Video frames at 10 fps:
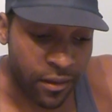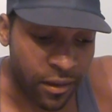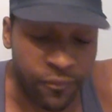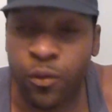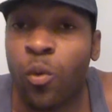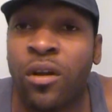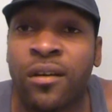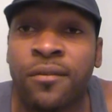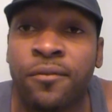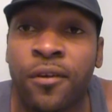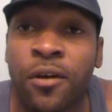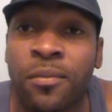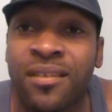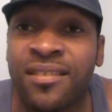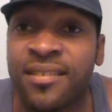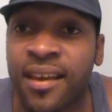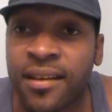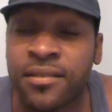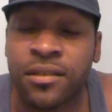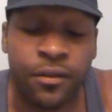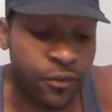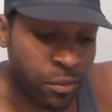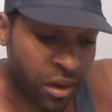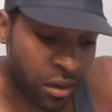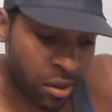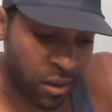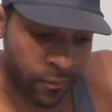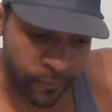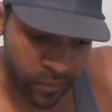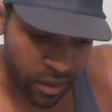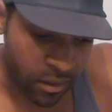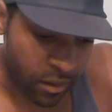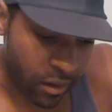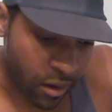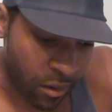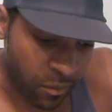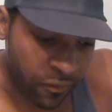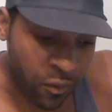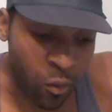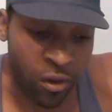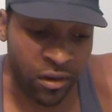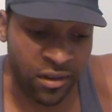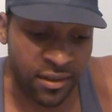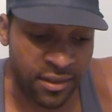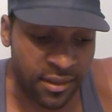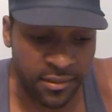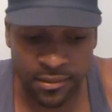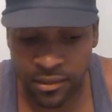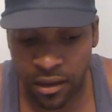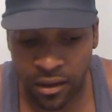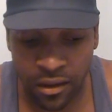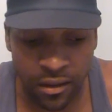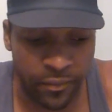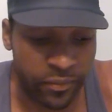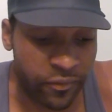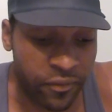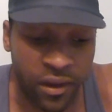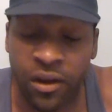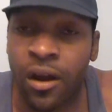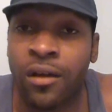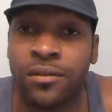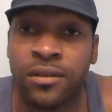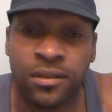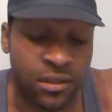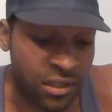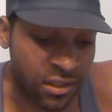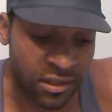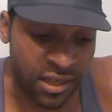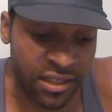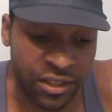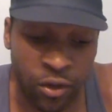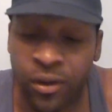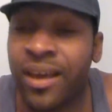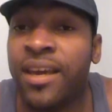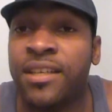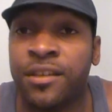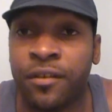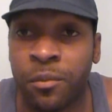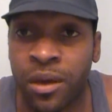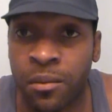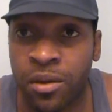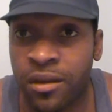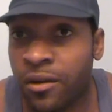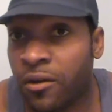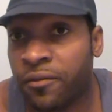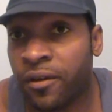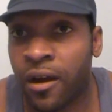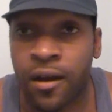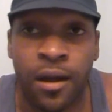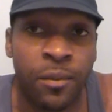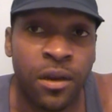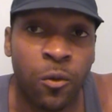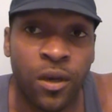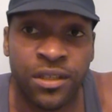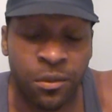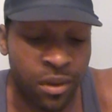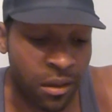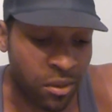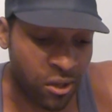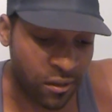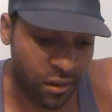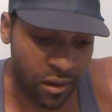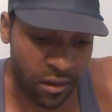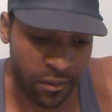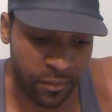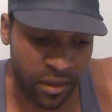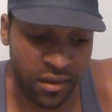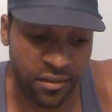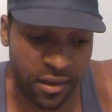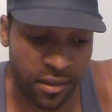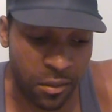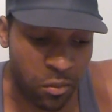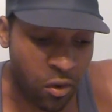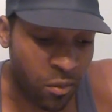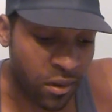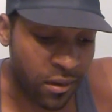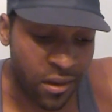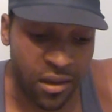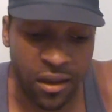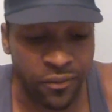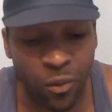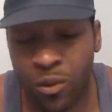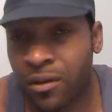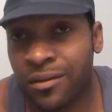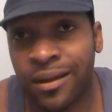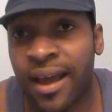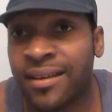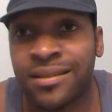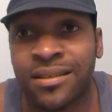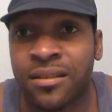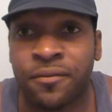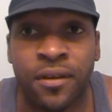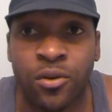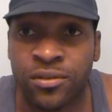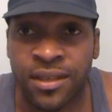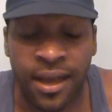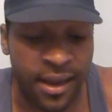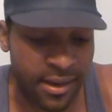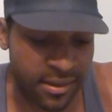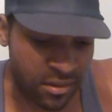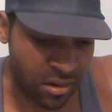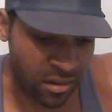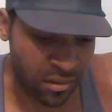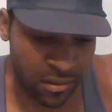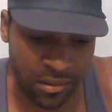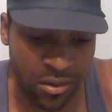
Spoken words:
if you want to confirm the sex of your baby, if you want to figure out the gestational age of your baby, figure out how many weeks your baby is at that moment, if you want to access the fetal size or,